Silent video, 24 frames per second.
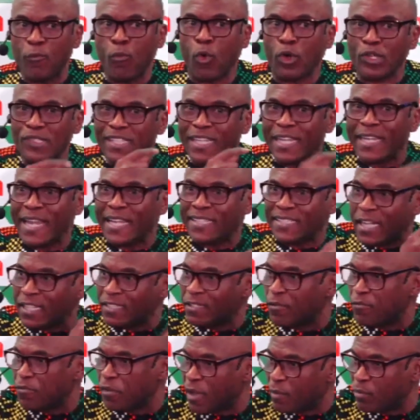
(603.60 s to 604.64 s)
was elected
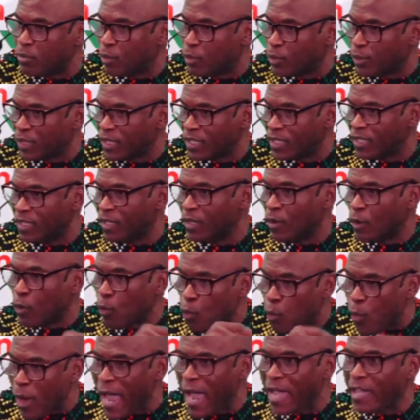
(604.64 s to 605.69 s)
in February,
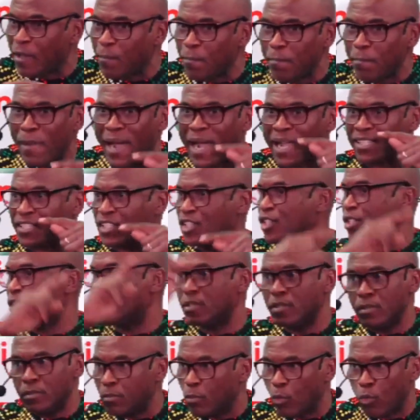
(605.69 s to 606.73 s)
We are in March,
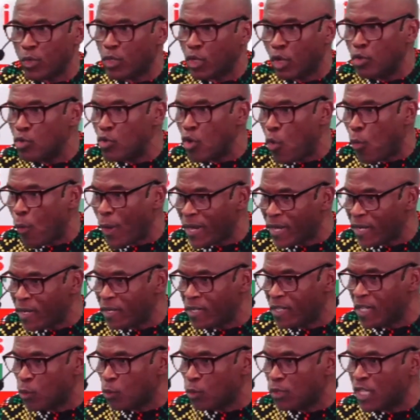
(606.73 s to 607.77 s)
we don't know when
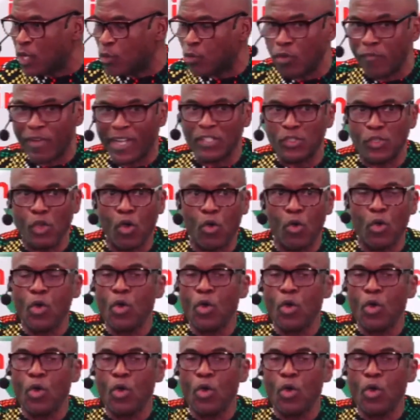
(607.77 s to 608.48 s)
they will take over. So,